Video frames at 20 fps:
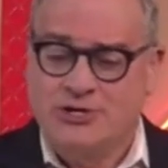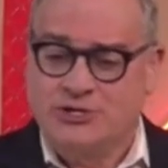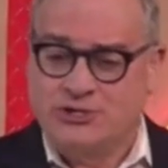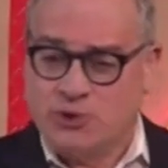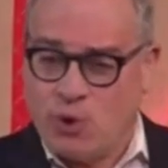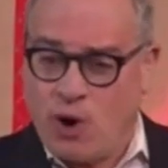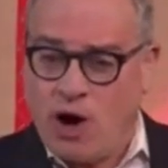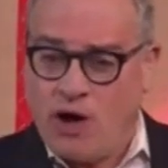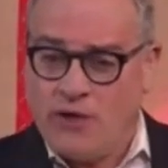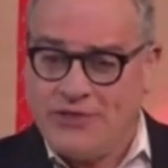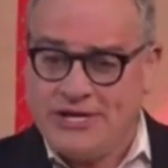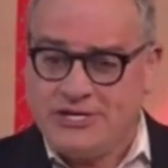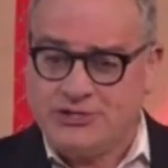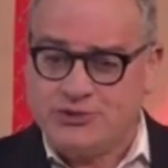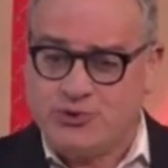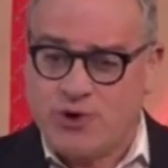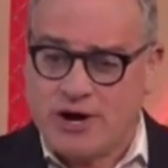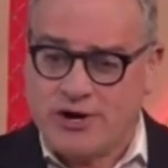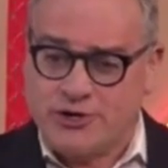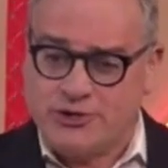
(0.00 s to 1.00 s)
So all
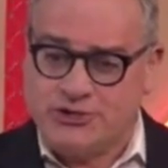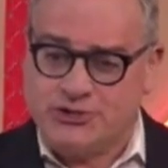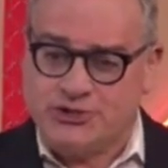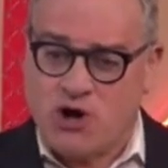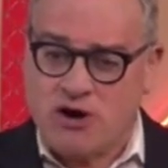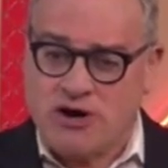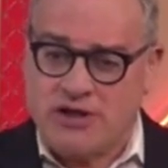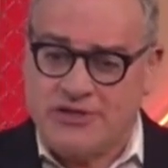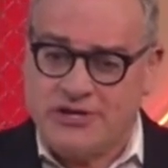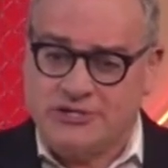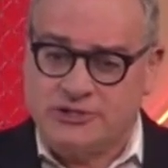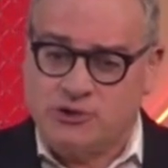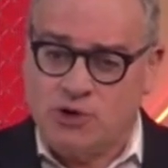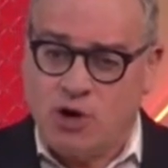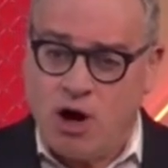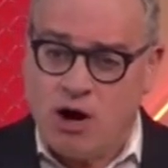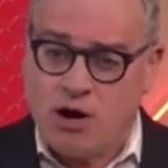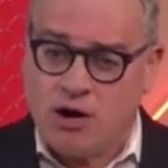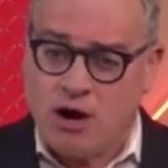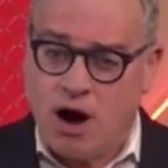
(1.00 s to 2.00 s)
these truckers started this
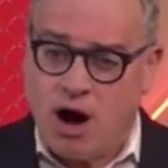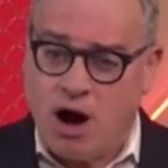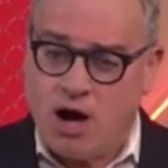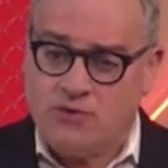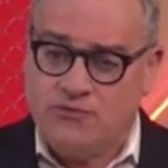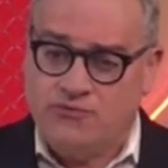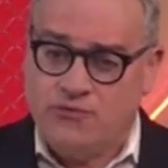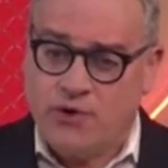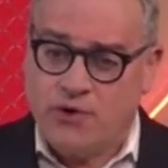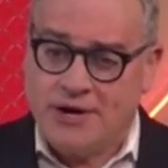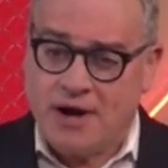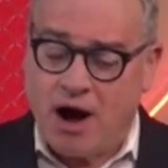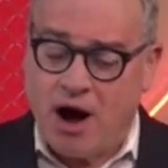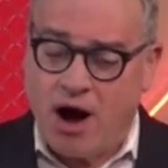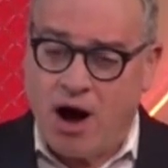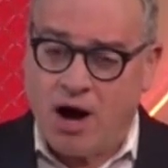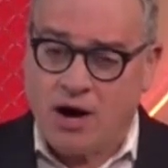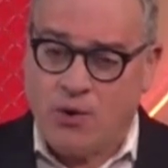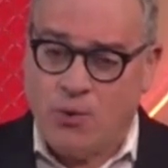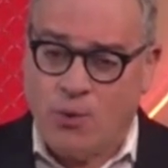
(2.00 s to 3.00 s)
long convoy
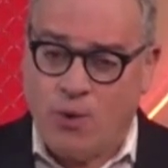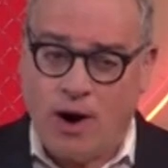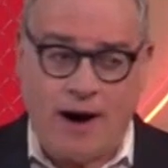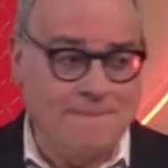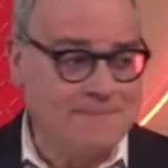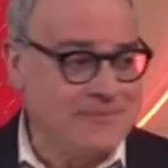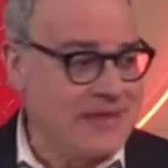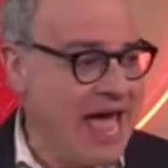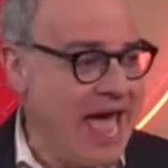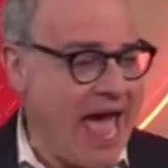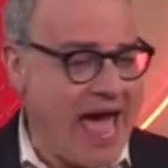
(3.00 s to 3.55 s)
to Ottawa,